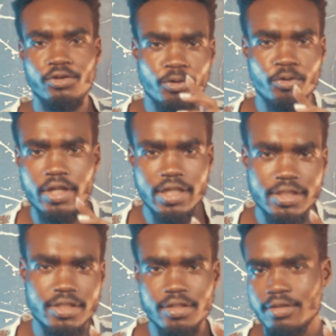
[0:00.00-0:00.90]
you
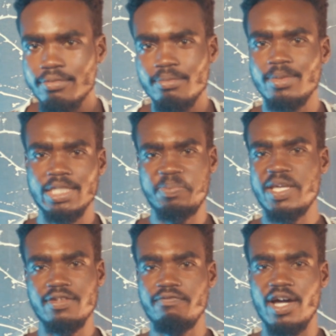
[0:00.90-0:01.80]
couldn't
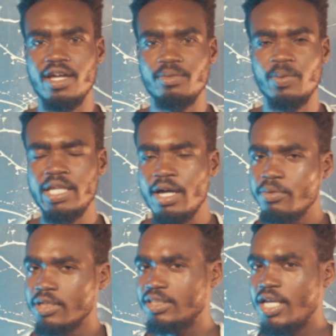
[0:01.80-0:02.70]
specify whether it
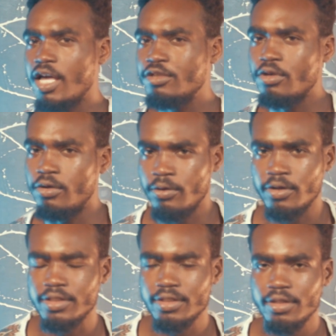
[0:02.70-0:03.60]
was guns or
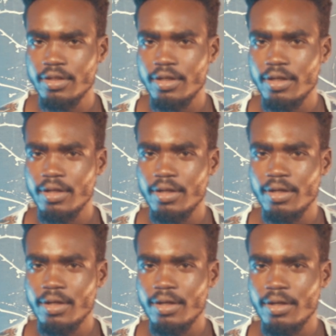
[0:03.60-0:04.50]
not.
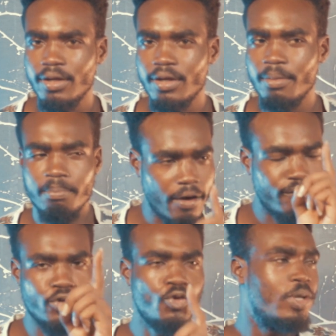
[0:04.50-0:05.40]
But
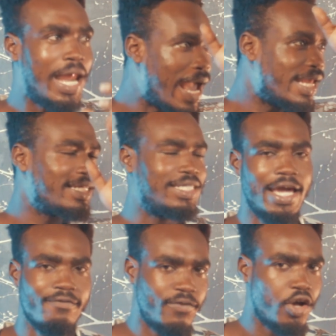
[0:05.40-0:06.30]
for you lying
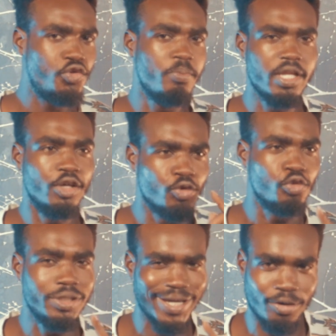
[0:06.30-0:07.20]
there vacuumly, you
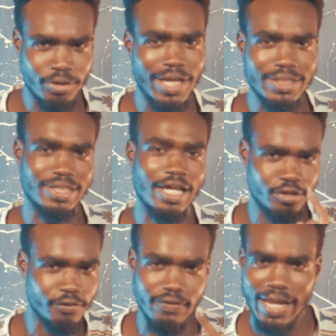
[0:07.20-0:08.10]
could calculate
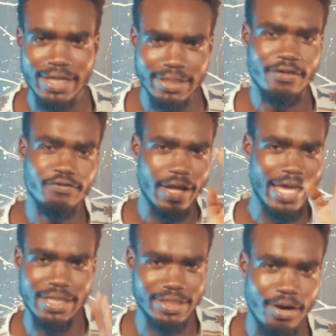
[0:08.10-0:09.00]
that you've lied there for
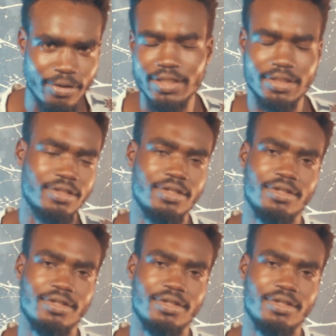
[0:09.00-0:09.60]
8 hours.